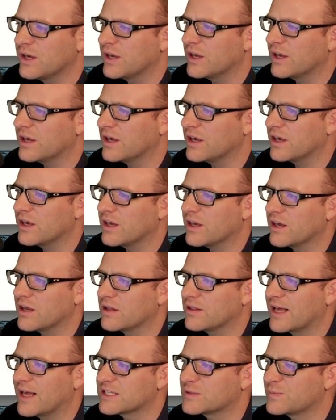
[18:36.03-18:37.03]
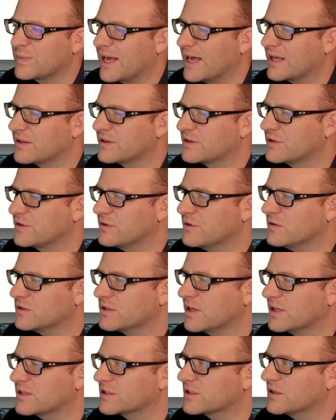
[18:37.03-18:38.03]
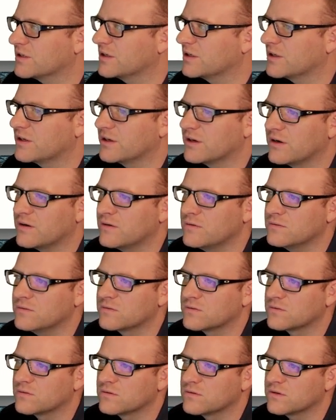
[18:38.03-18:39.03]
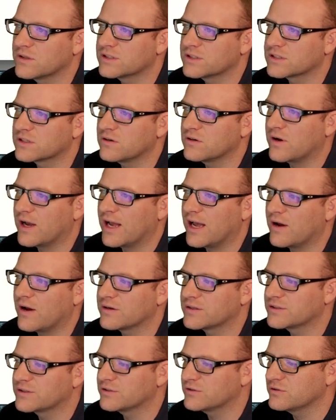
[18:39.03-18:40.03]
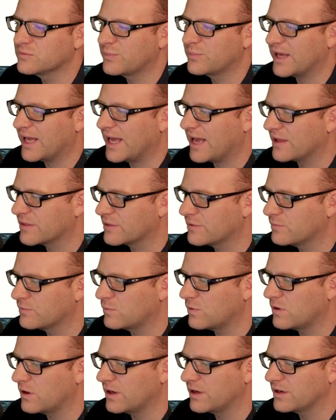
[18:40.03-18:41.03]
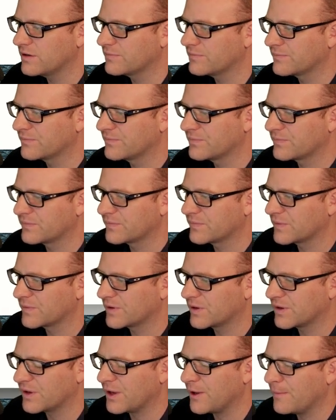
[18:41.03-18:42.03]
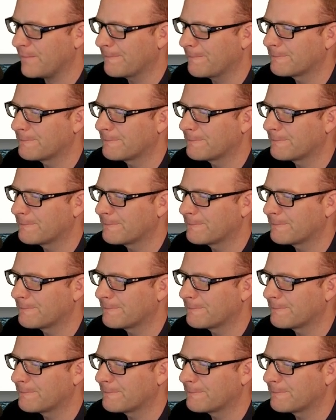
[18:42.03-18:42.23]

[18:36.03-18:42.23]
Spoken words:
And that's path 2. So that's good to go. Let's go out to path 1. Okay.